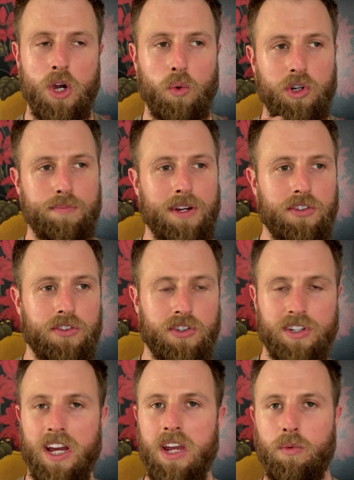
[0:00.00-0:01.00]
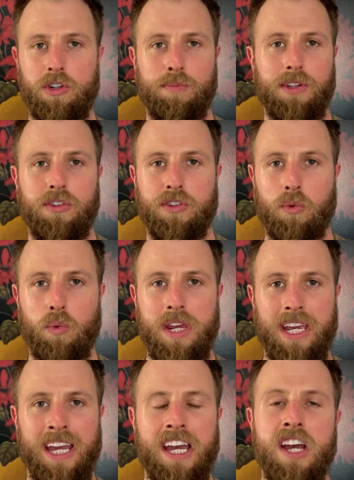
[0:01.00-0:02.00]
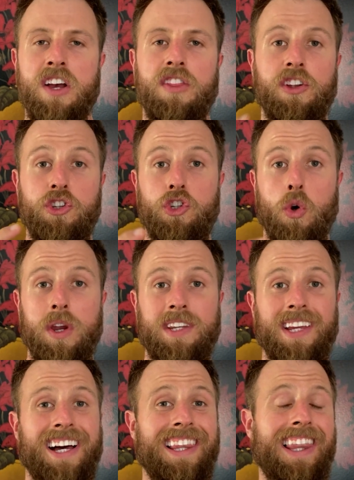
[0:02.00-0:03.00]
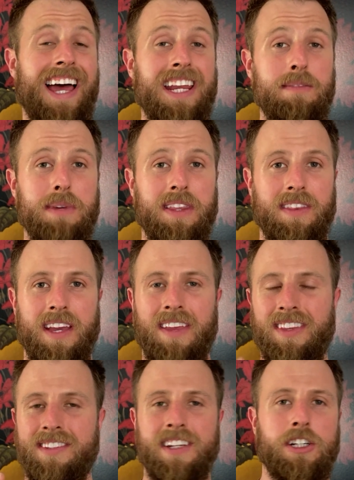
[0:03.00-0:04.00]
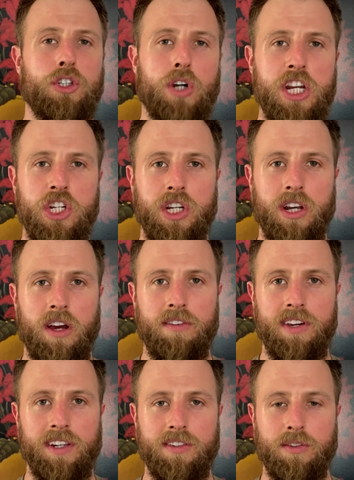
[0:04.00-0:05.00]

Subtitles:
Which muscles are tight, which muscles are weak. The joint alignment and the centration of it,